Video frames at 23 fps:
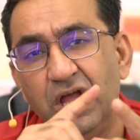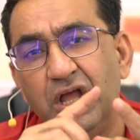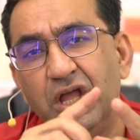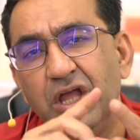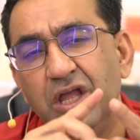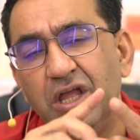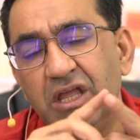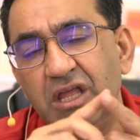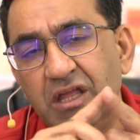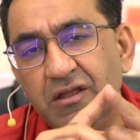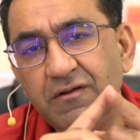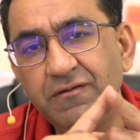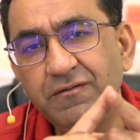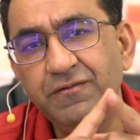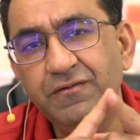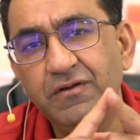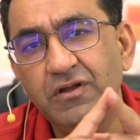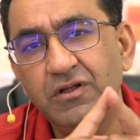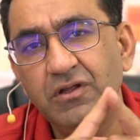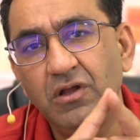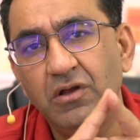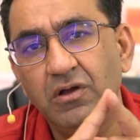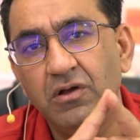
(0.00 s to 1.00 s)
If
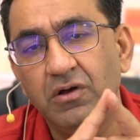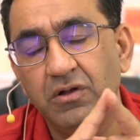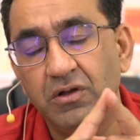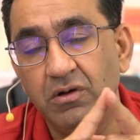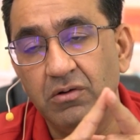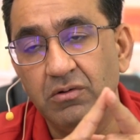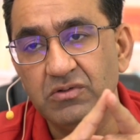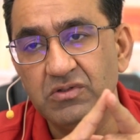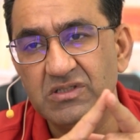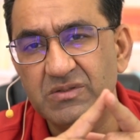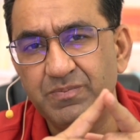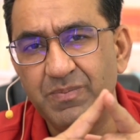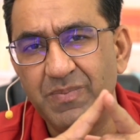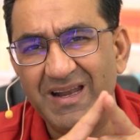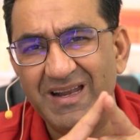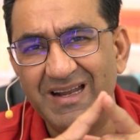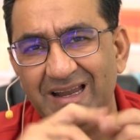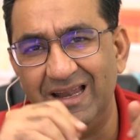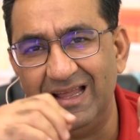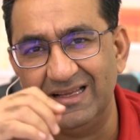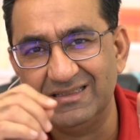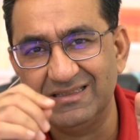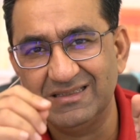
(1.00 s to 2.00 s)
you're going to
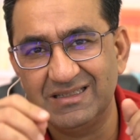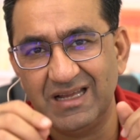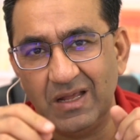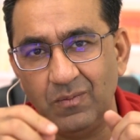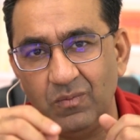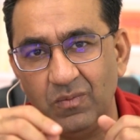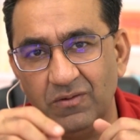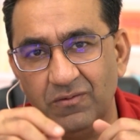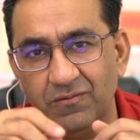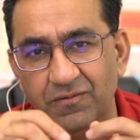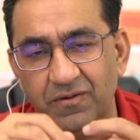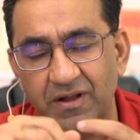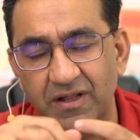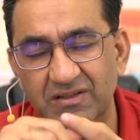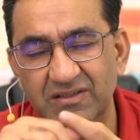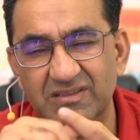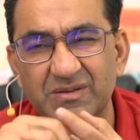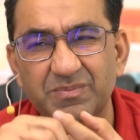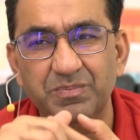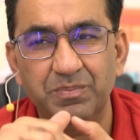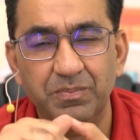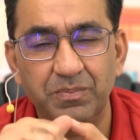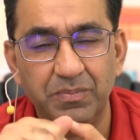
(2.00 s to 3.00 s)
spend less time with
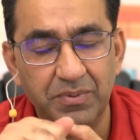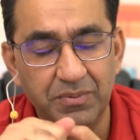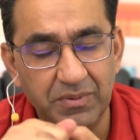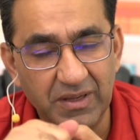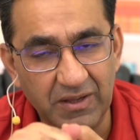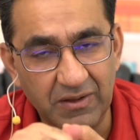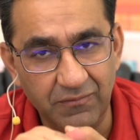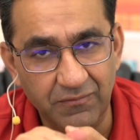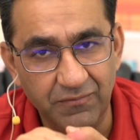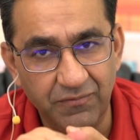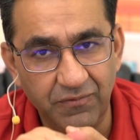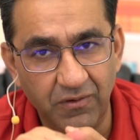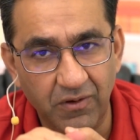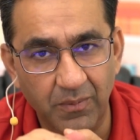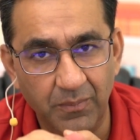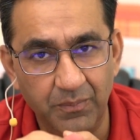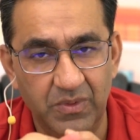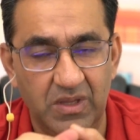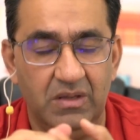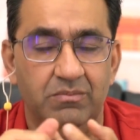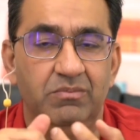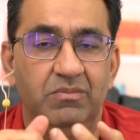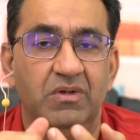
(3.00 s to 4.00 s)
friends,
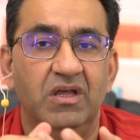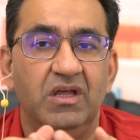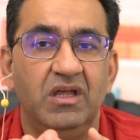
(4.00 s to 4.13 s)
inform them.